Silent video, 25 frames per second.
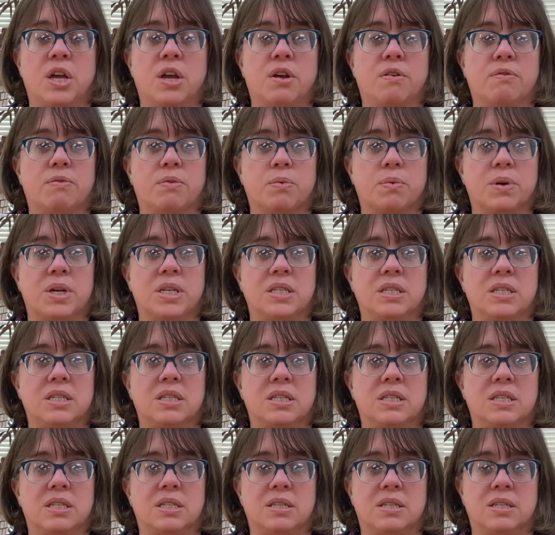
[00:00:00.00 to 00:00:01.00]
for
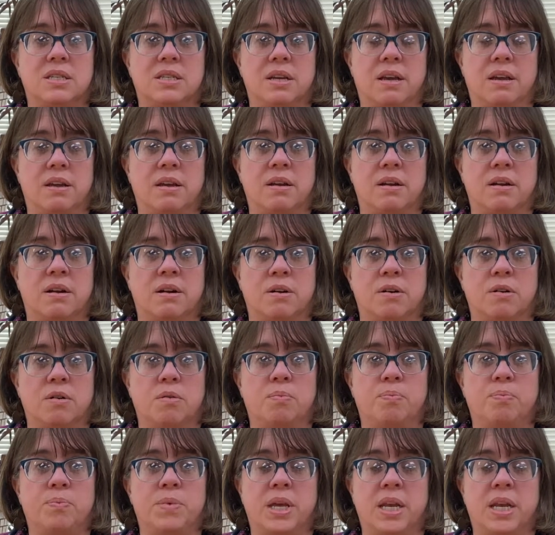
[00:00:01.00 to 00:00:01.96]
residents to stay at home